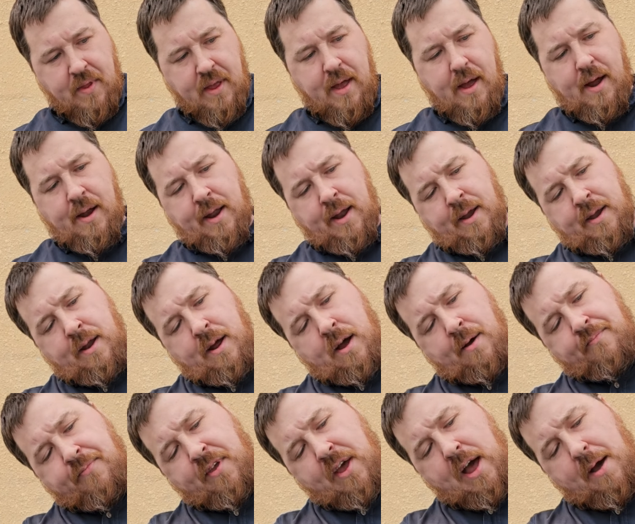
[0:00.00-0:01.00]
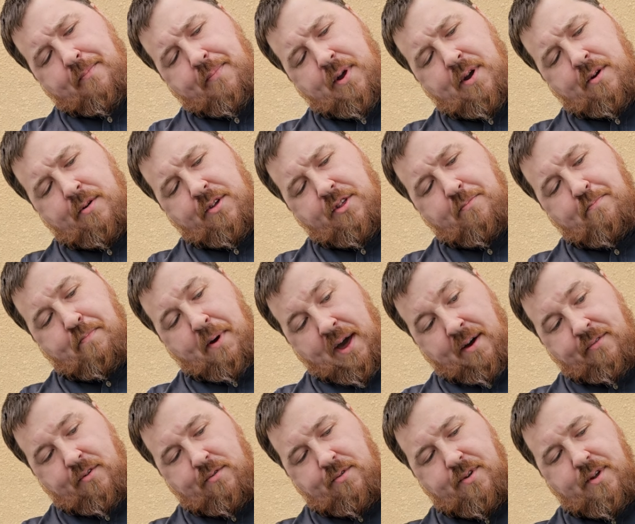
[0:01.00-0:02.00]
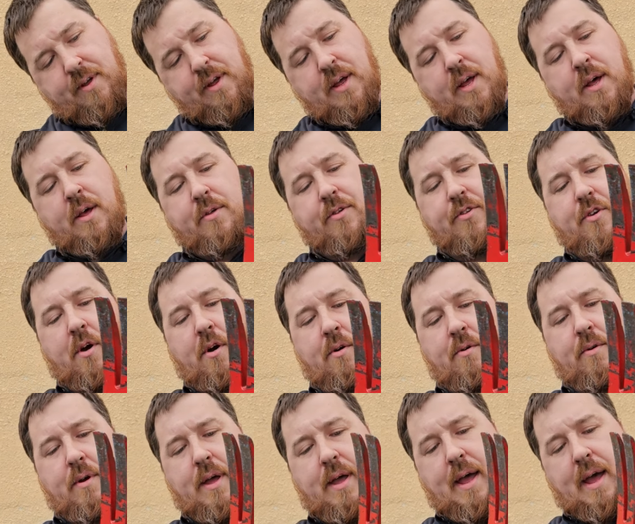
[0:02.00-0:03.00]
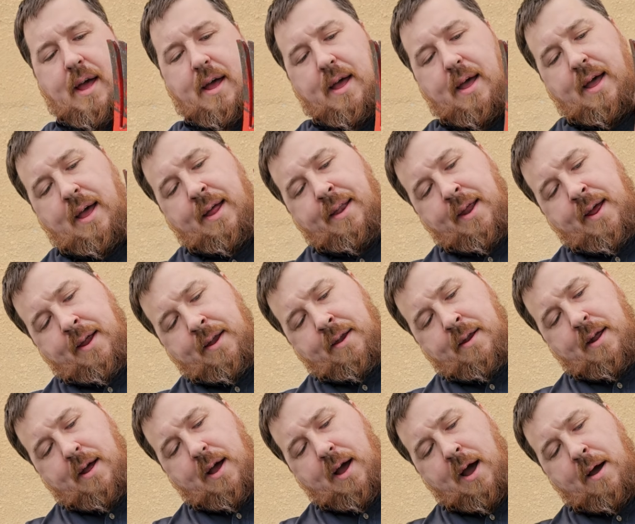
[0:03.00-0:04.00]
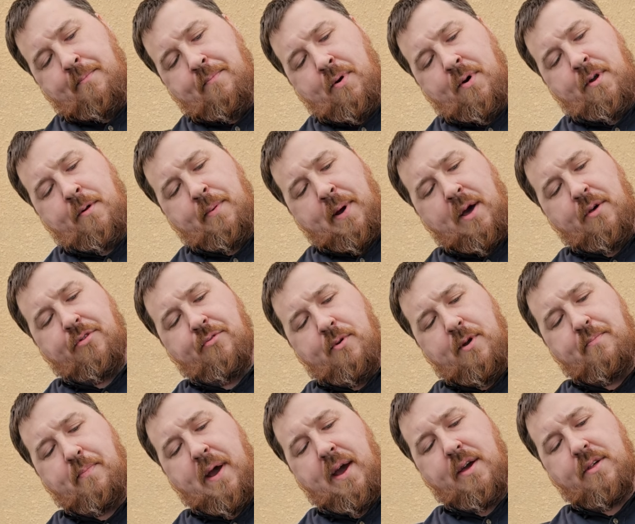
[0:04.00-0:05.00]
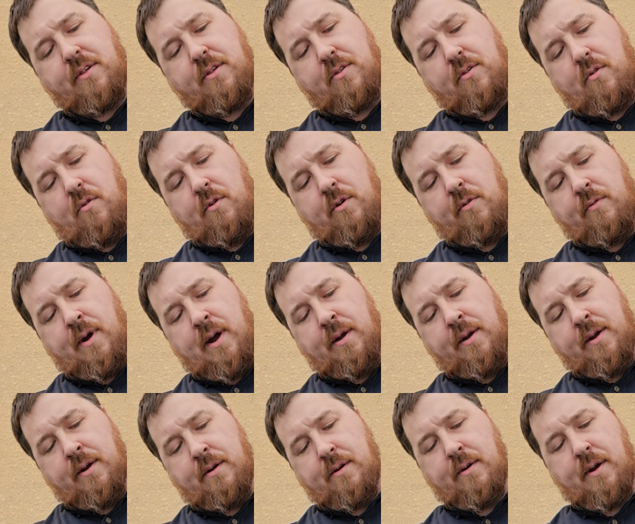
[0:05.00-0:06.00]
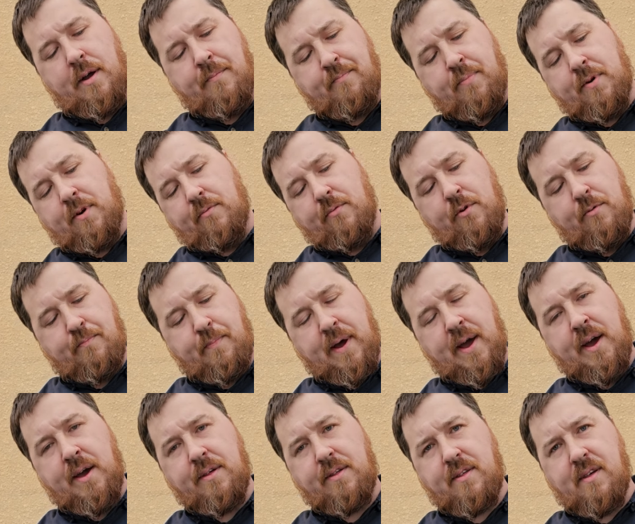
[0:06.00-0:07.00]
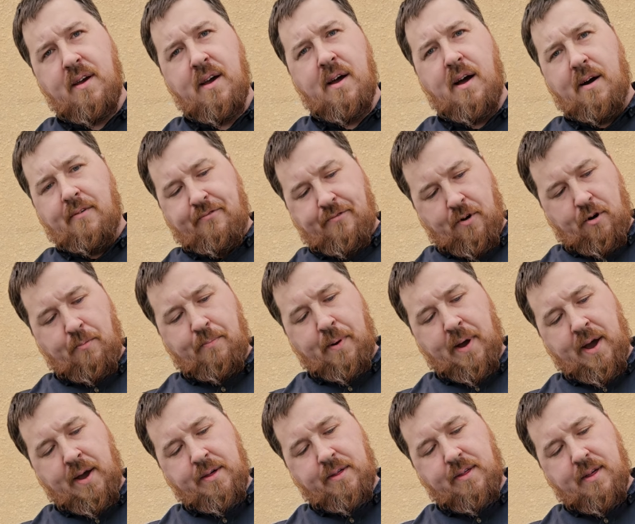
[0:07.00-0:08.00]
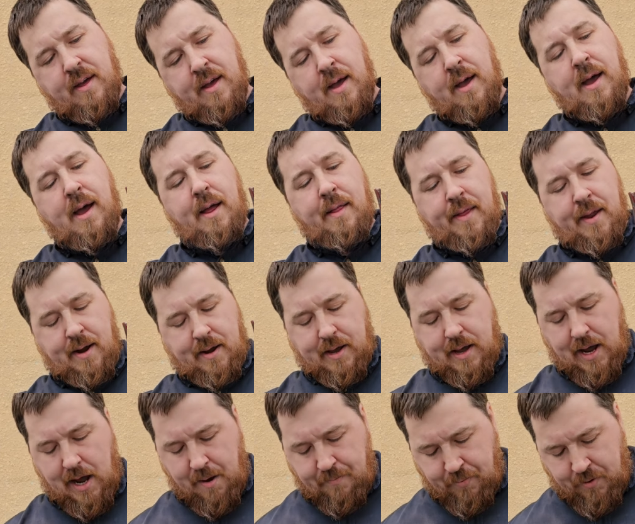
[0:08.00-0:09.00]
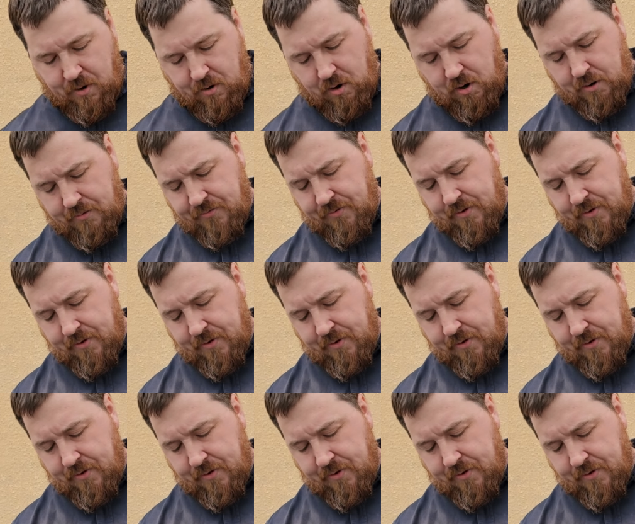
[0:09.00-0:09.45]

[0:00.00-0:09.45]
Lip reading: and then up top here is beveled. So, and then I put about 3 passes going around here. I put a root pass, a fill pass, and then I cap it off.